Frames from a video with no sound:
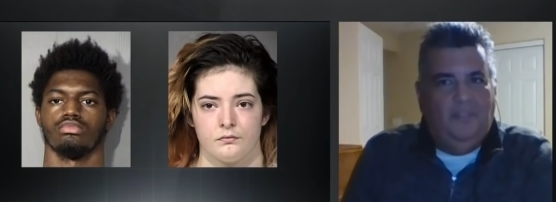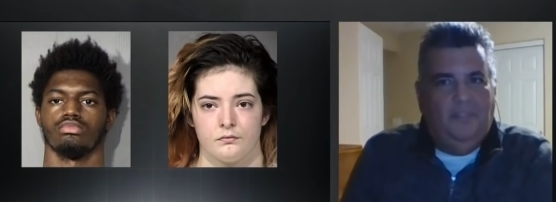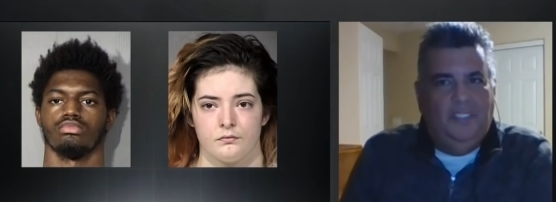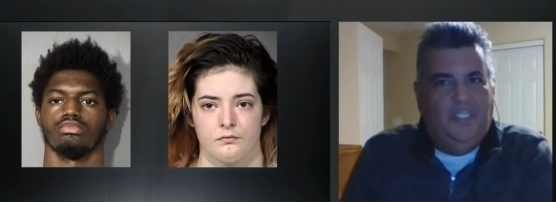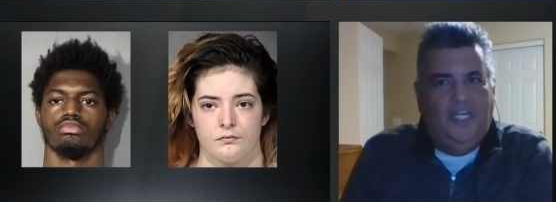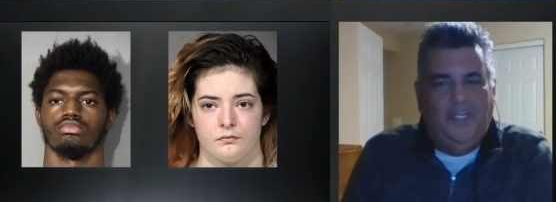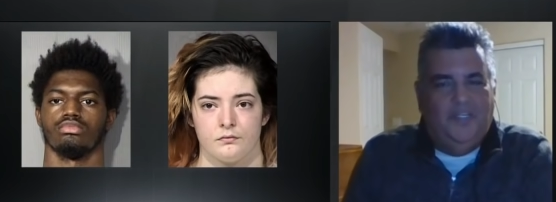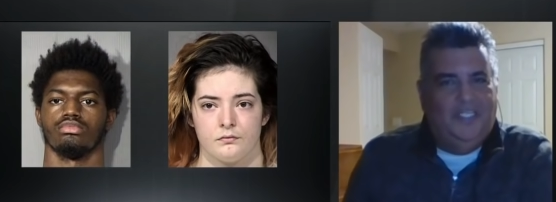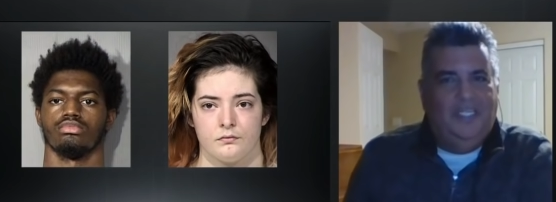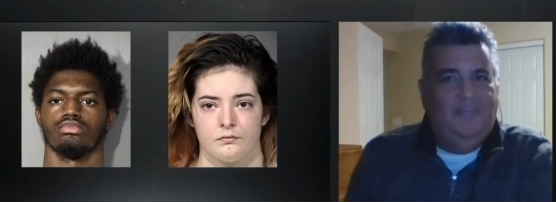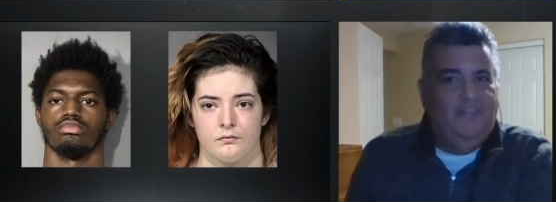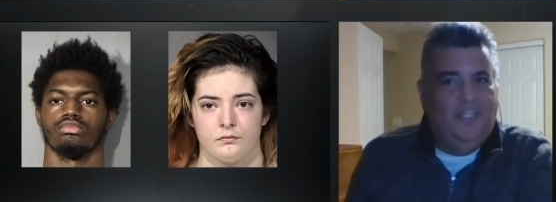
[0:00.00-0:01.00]
Speaker 1: be generous, even
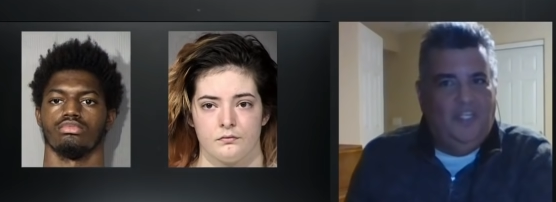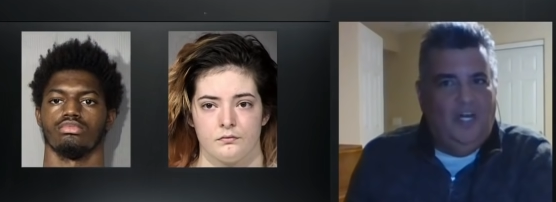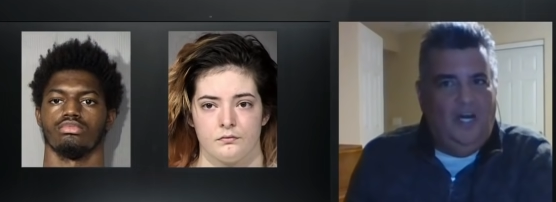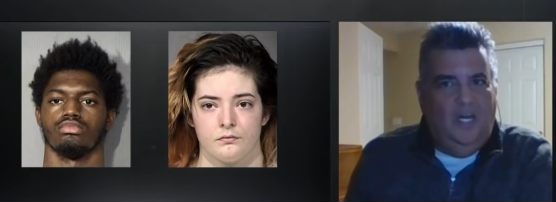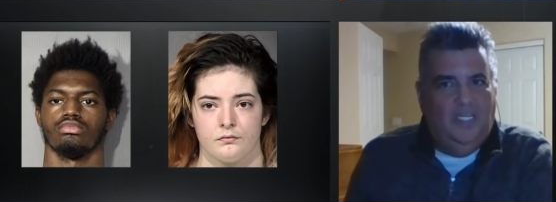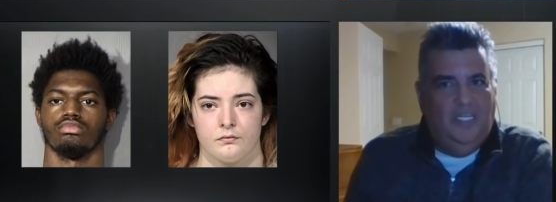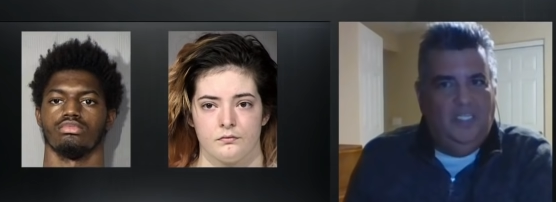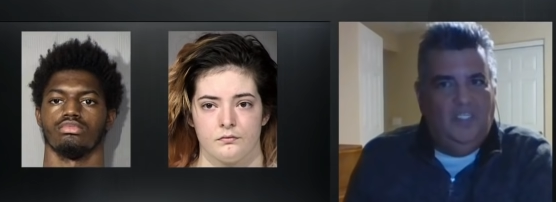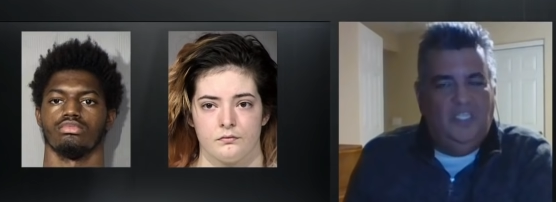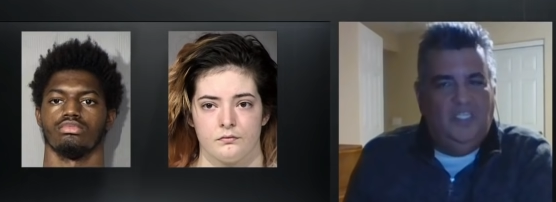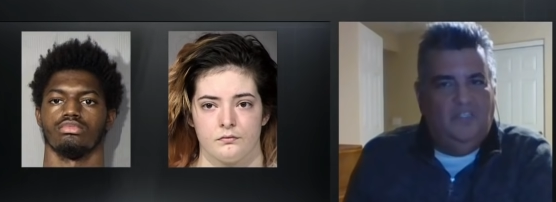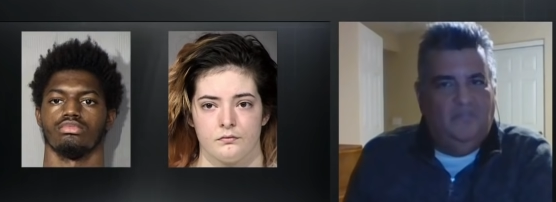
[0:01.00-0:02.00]
in the holiday season,
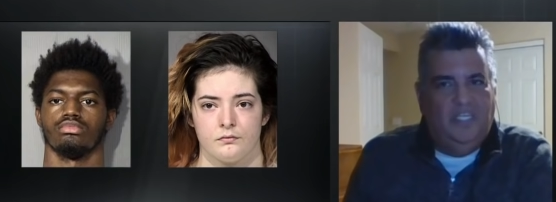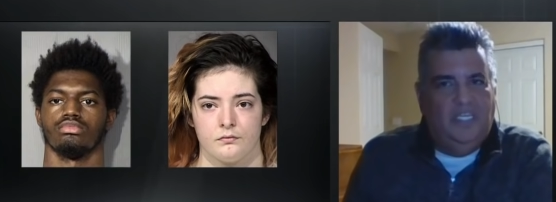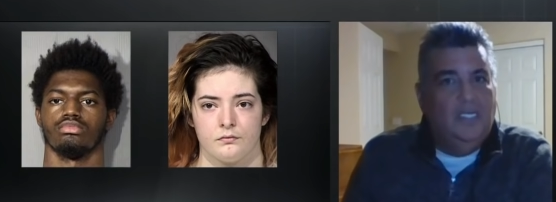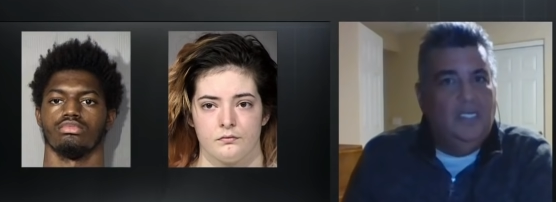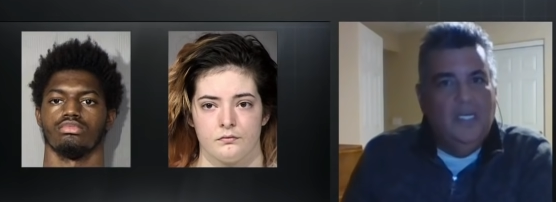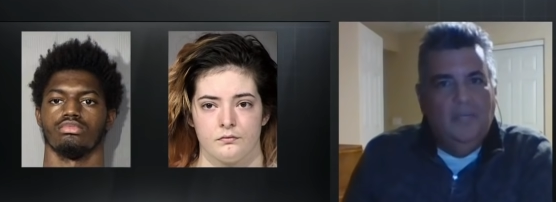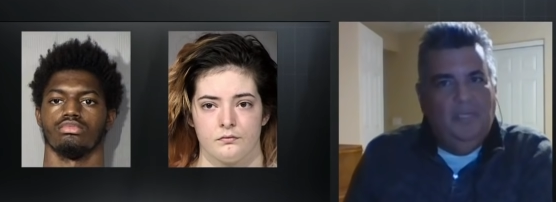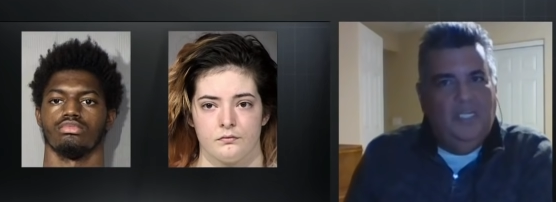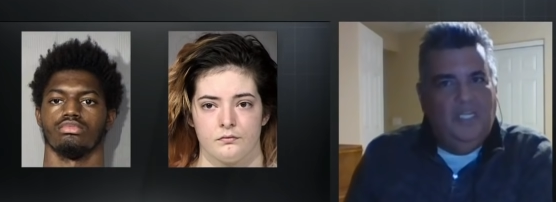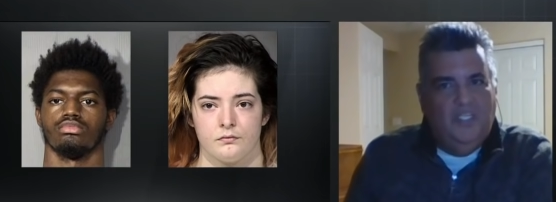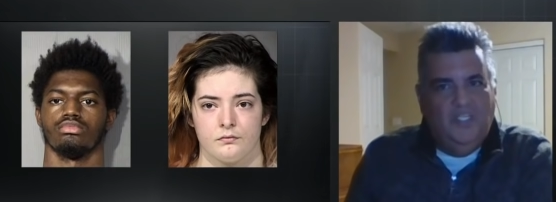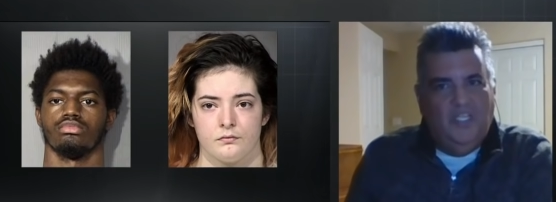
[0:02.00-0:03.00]
Vinny, because
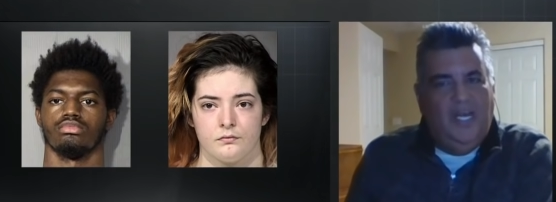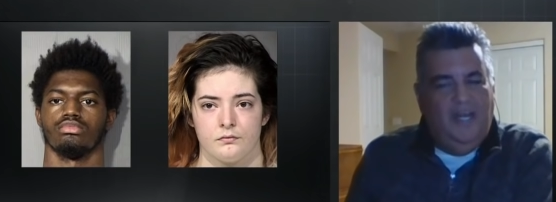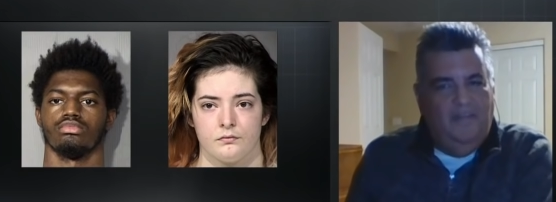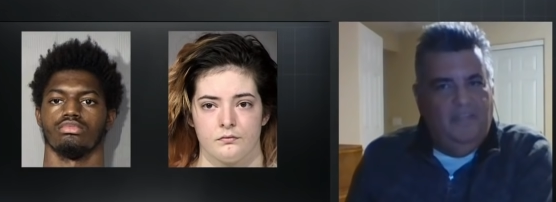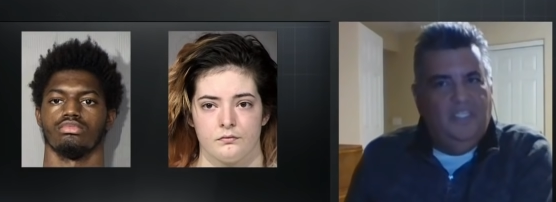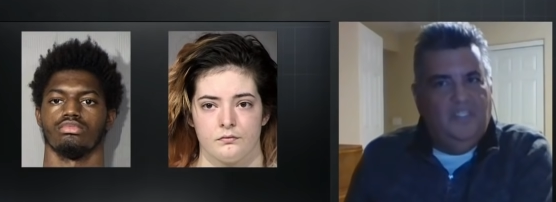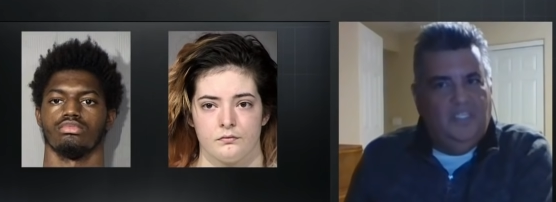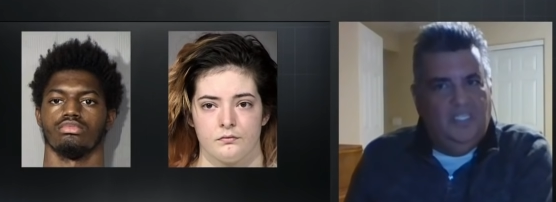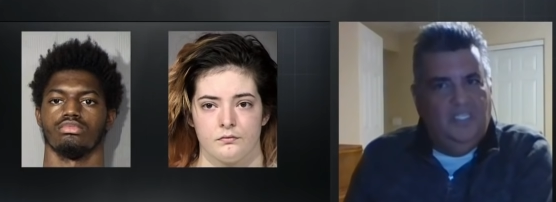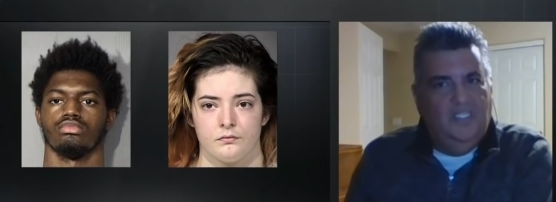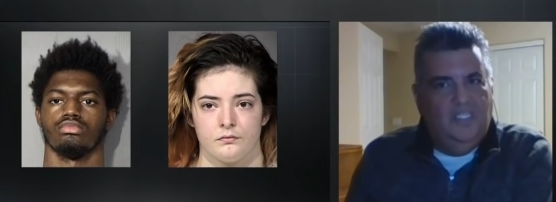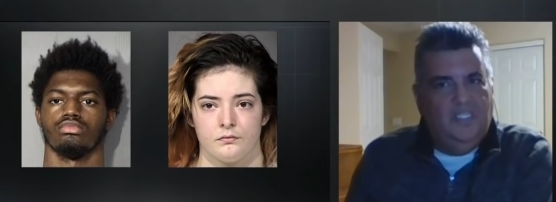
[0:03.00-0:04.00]
the evidence in this
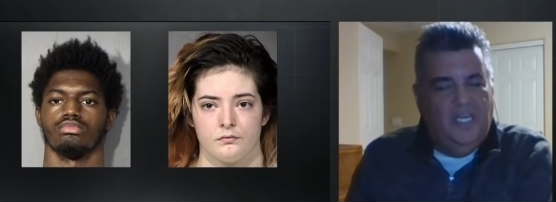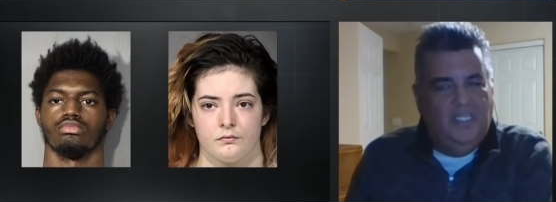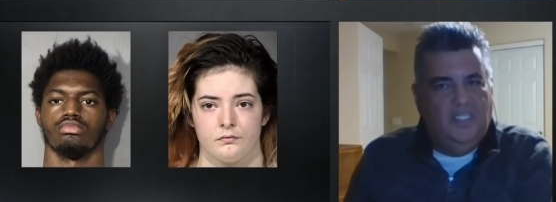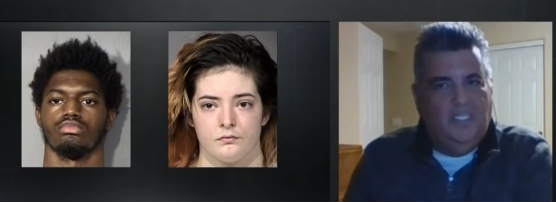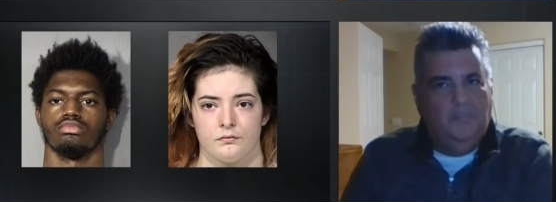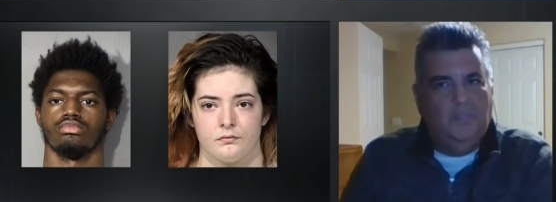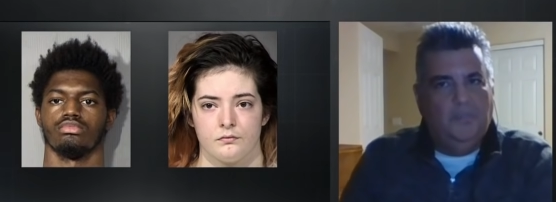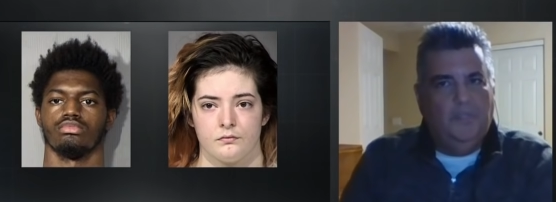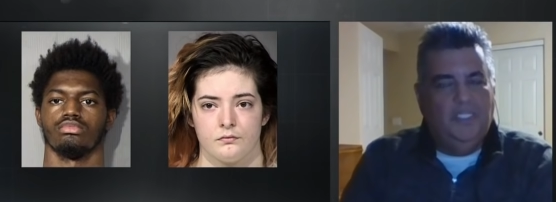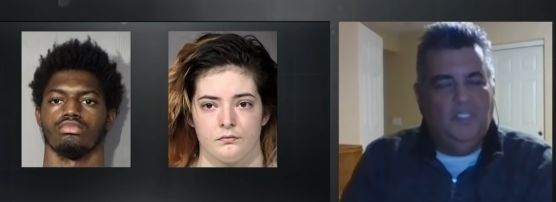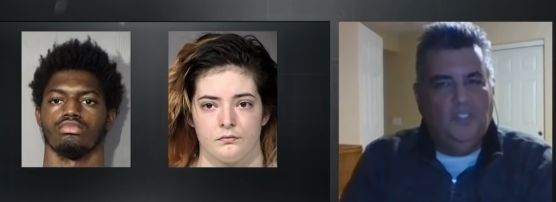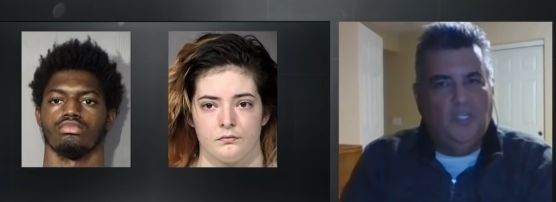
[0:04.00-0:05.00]
case seems pretty
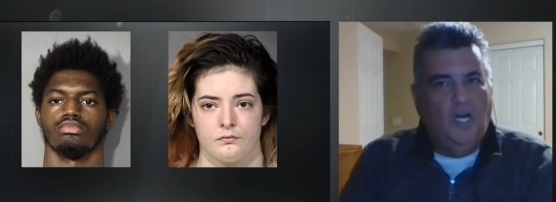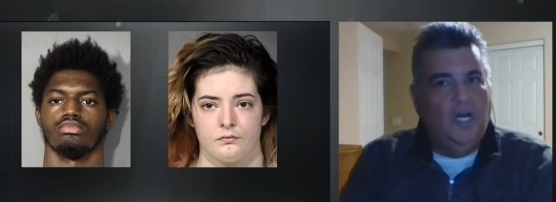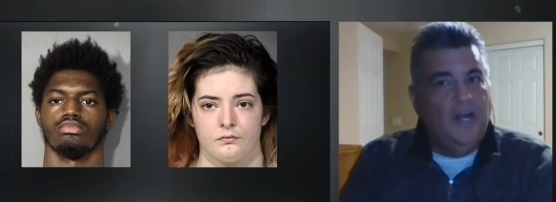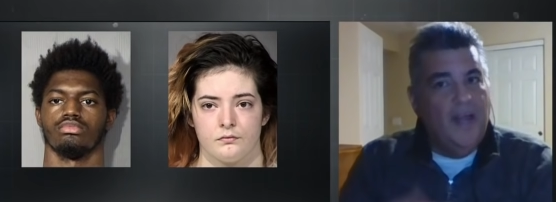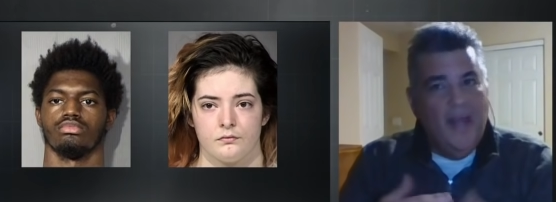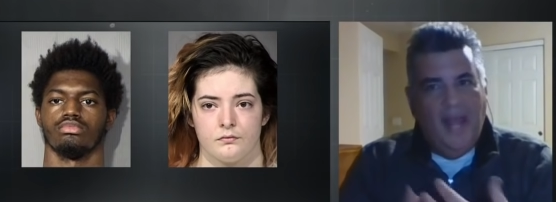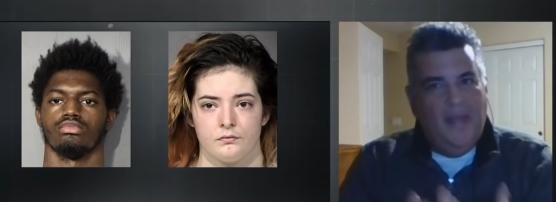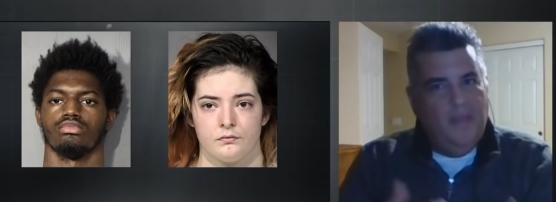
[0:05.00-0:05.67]
strong. And the